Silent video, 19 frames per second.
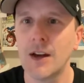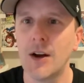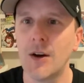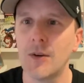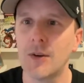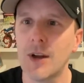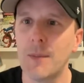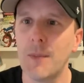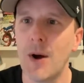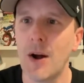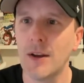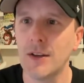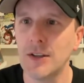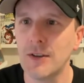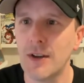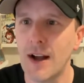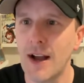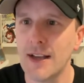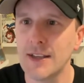Oh, come on,
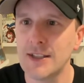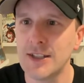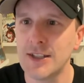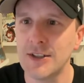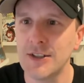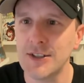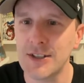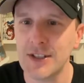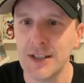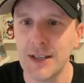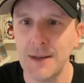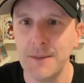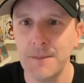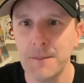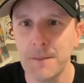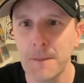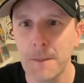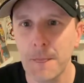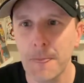you guys.
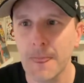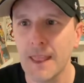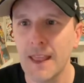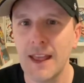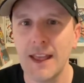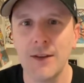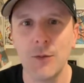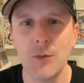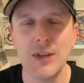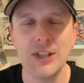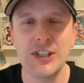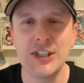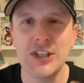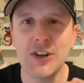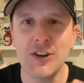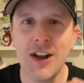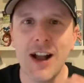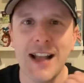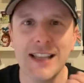Seriously? We
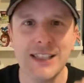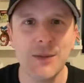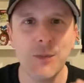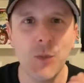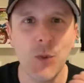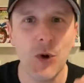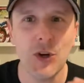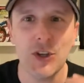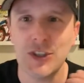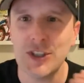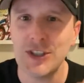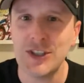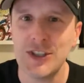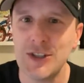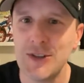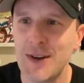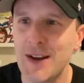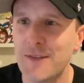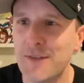still got some work to
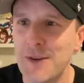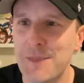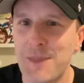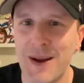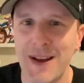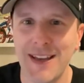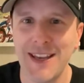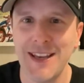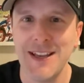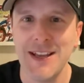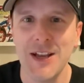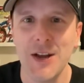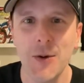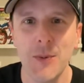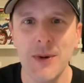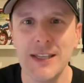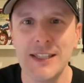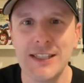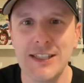do, everybody.
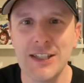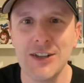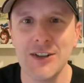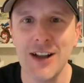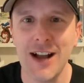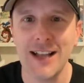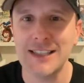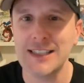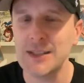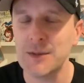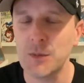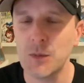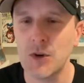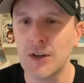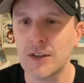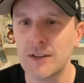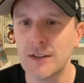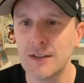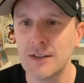We still got some
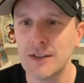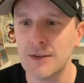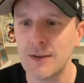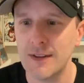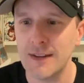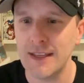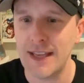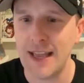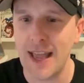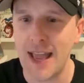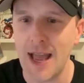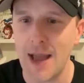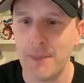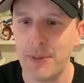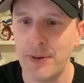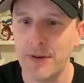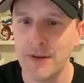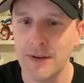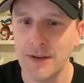work to do in the
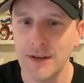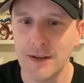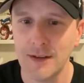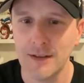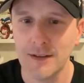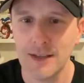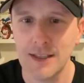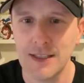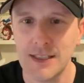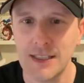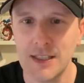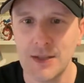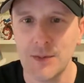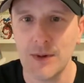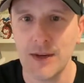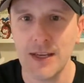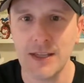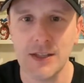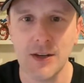app. Let's
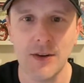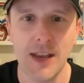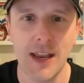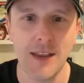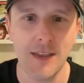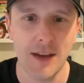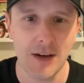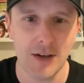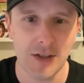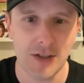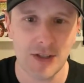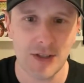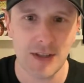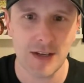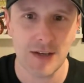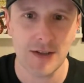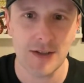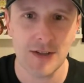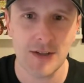see where he is. Okay, there's
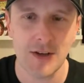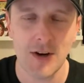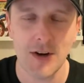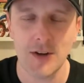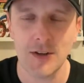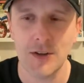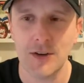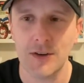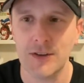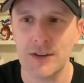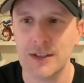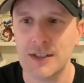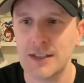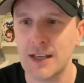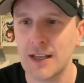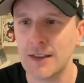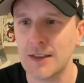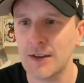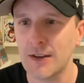there's Dark Lord of the
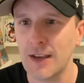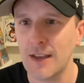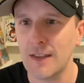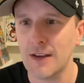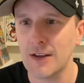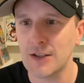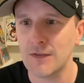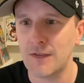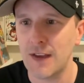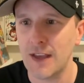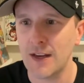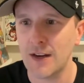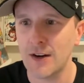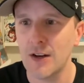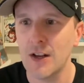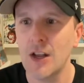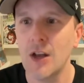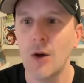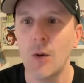Sith. Okay, there's
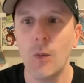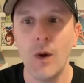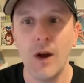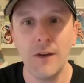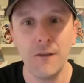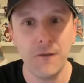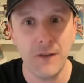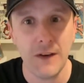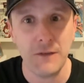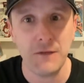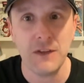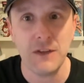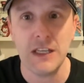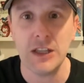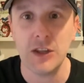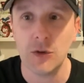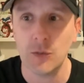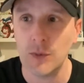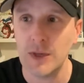Vader.
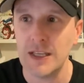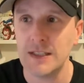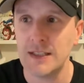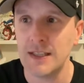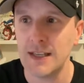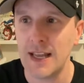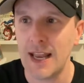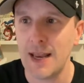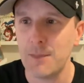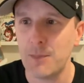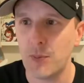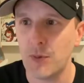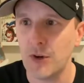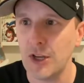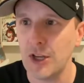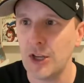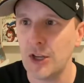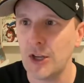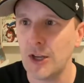153 today,
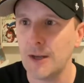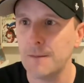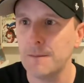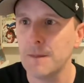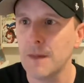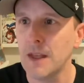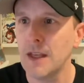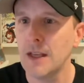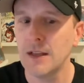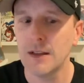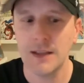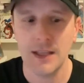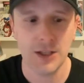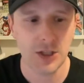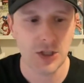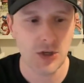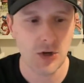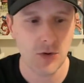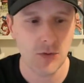pretty good.
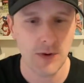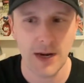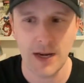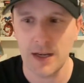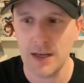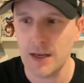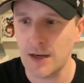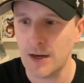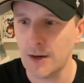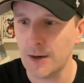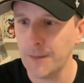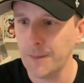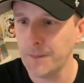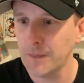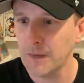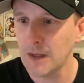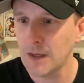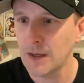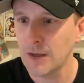Let's go right here.